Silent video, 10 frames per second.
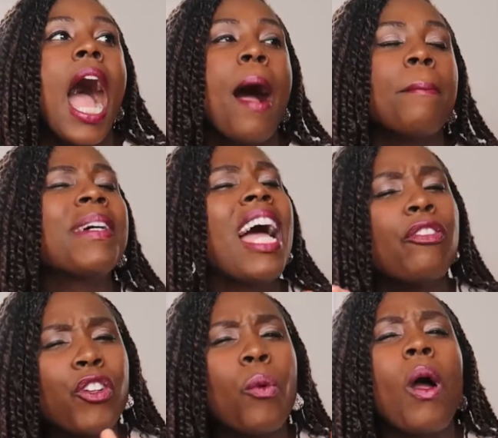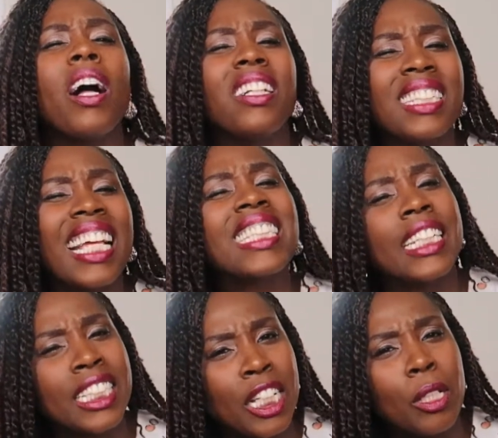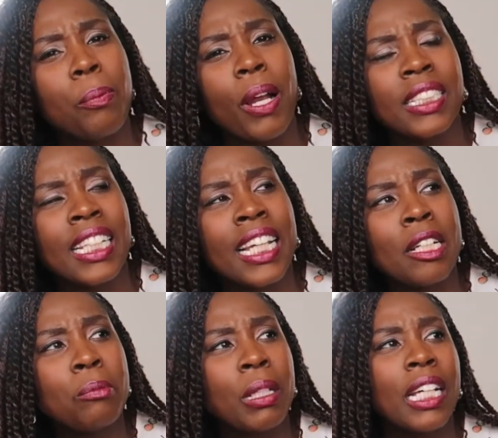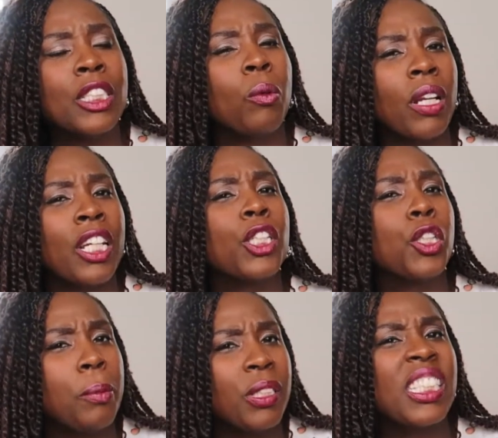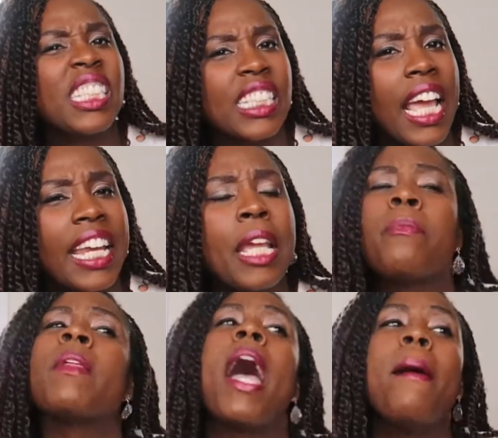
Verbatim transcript: Um, but after a while, yes, that does get depressing because you want to contribute to society.